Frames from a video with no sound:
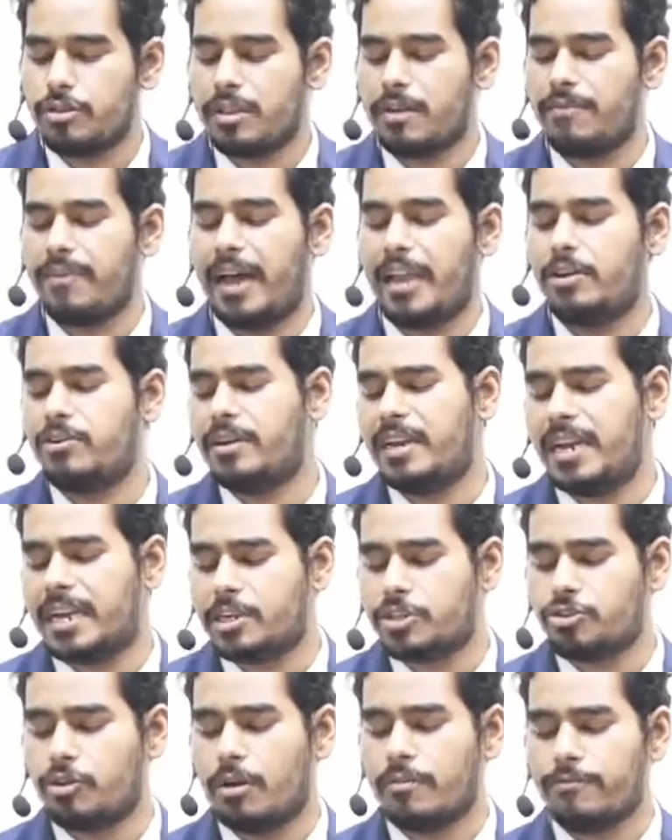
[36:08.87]
The value in
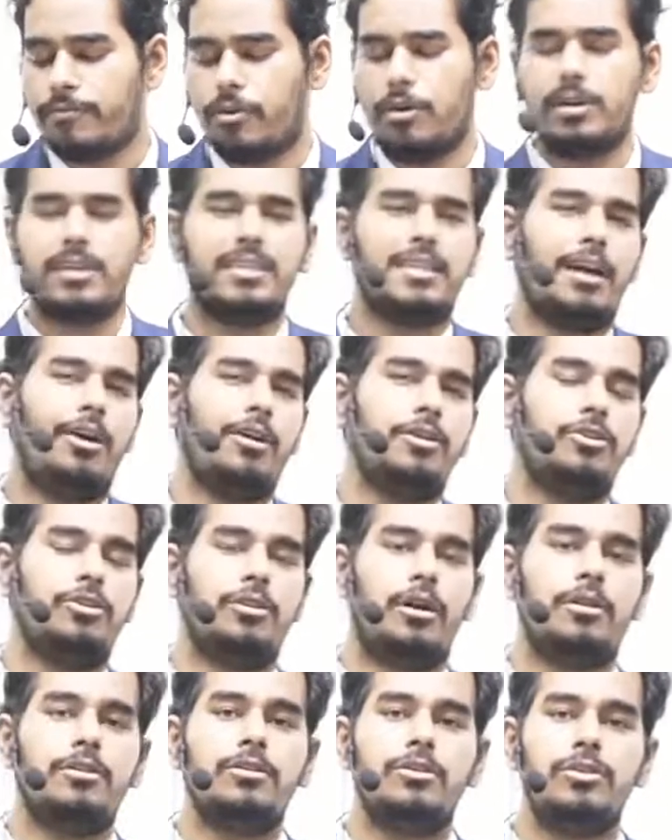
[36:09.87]
electron volt is, now I do
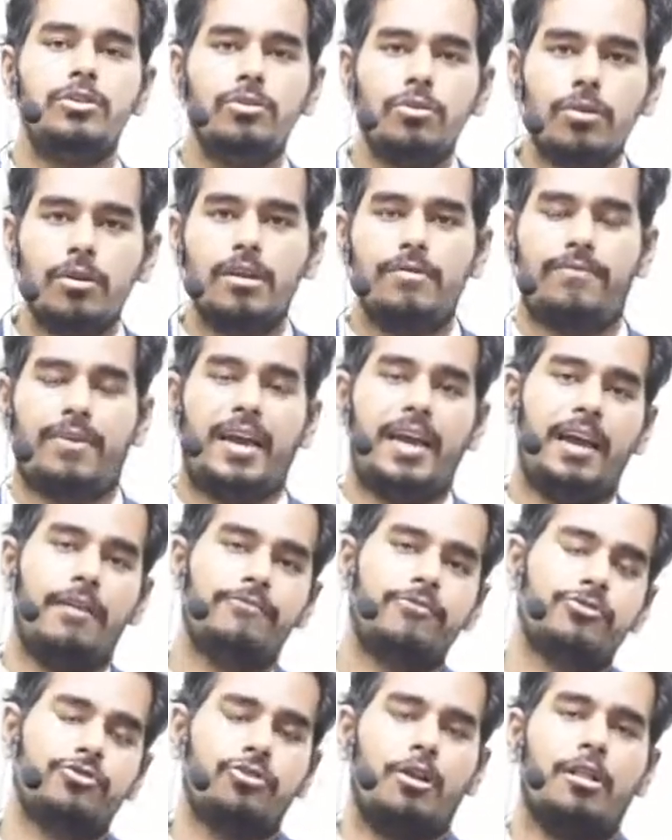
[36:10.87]
not know if I
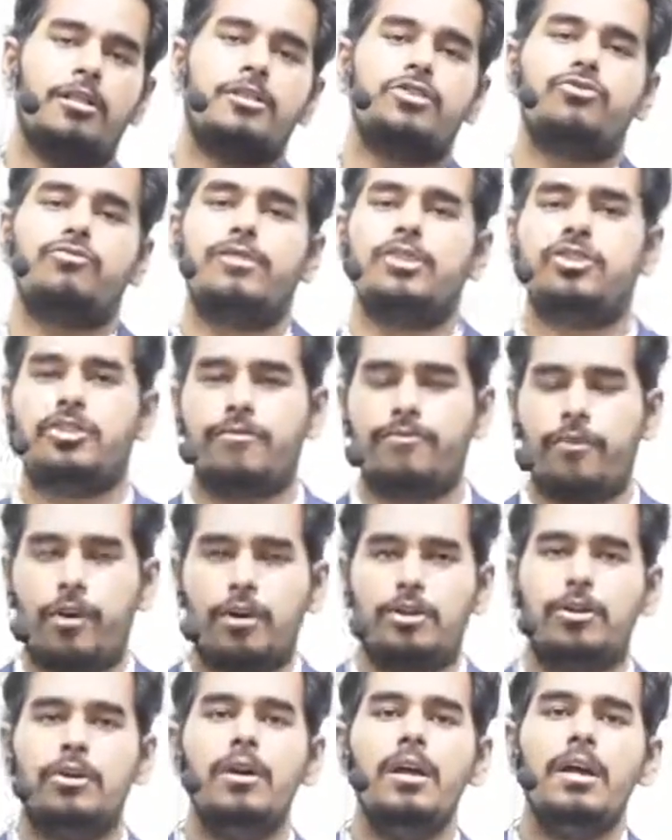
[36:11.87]
have to solve this question
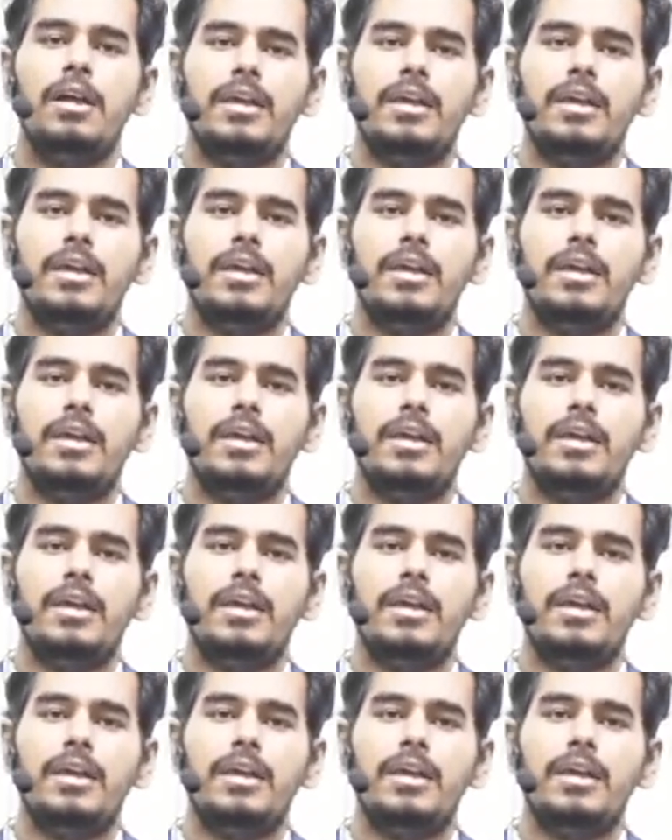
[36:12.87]
for you.